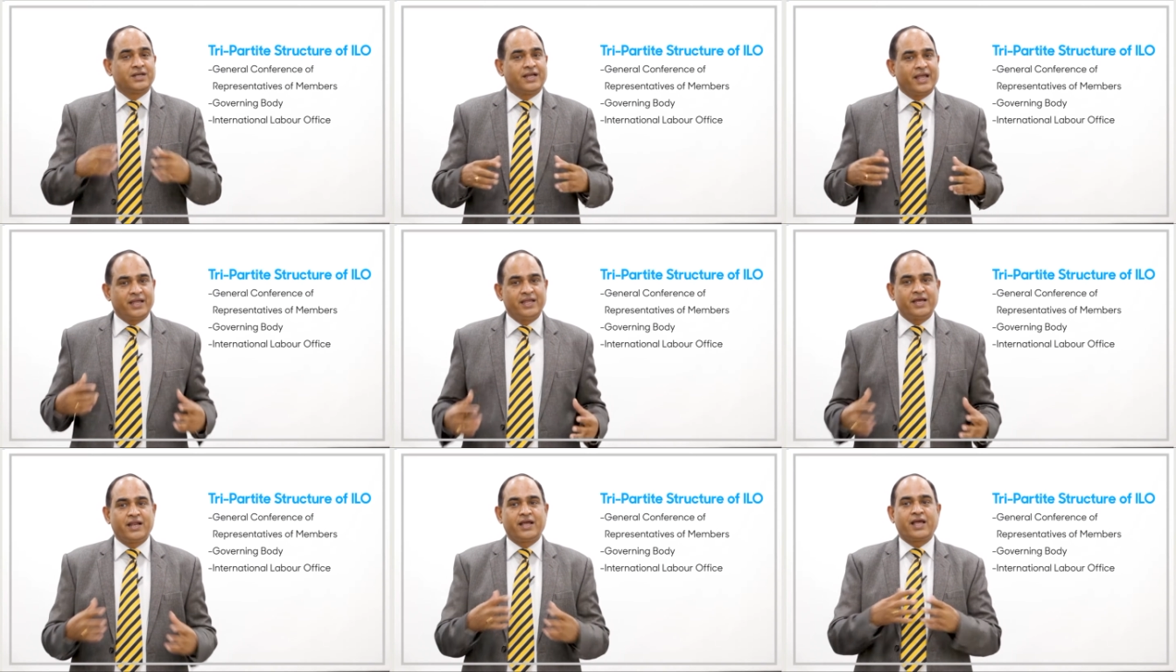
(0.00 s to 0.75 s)

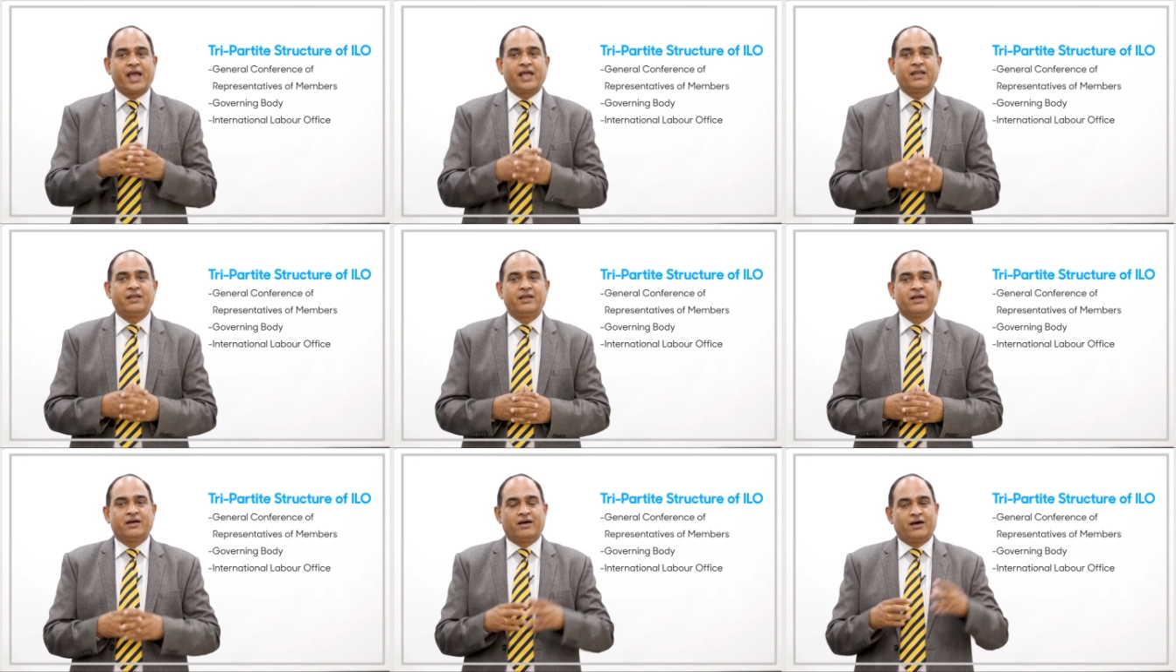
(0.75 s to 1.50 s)
Here again
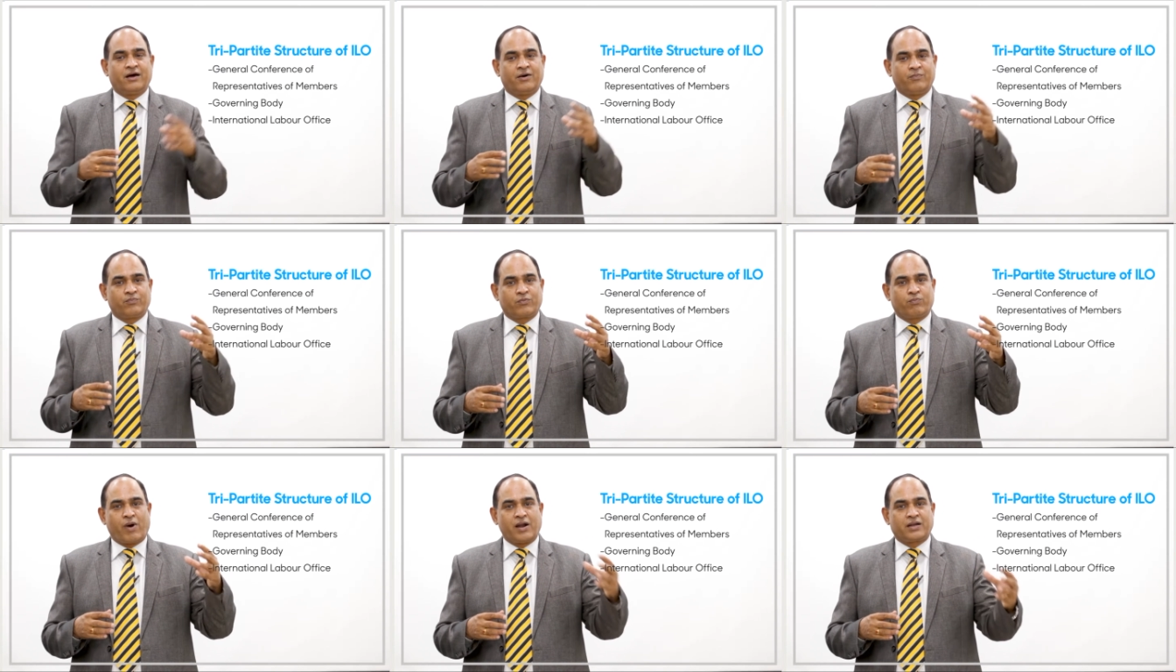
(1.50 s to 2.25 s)

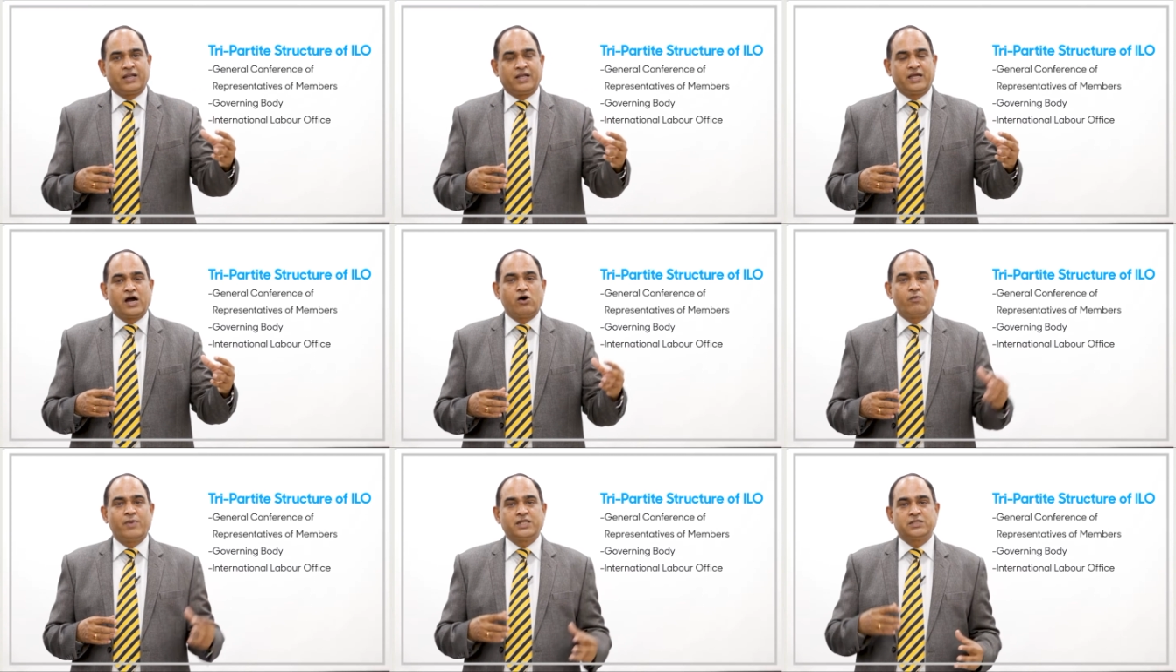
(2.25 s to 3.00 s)
partly
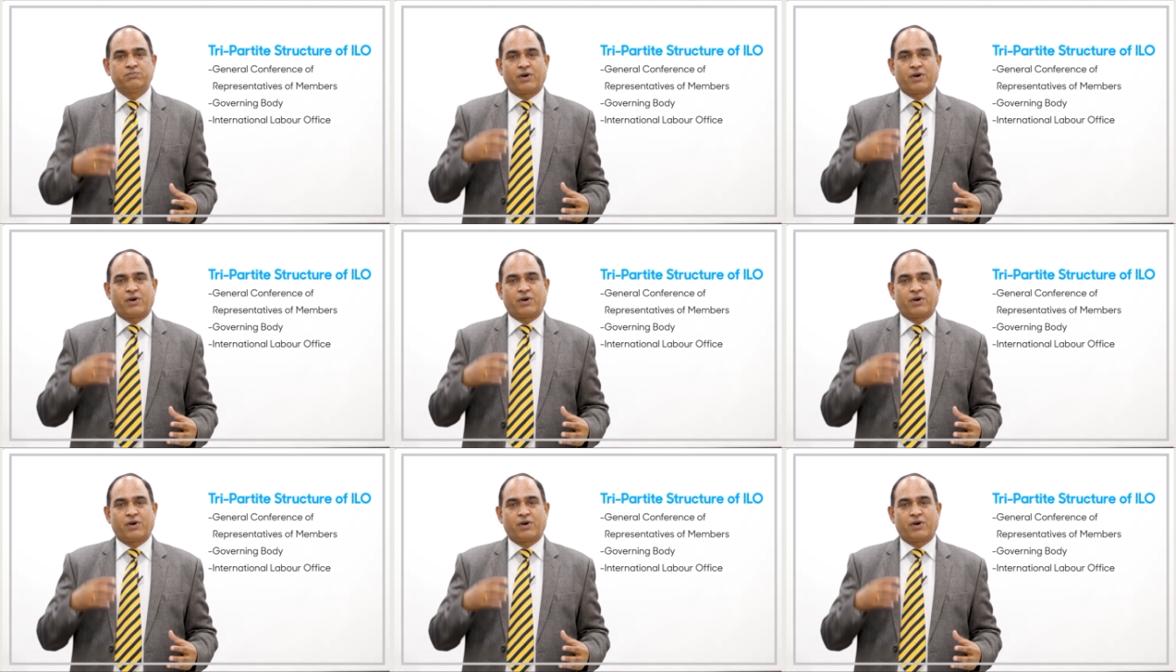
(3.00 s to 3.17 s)
government,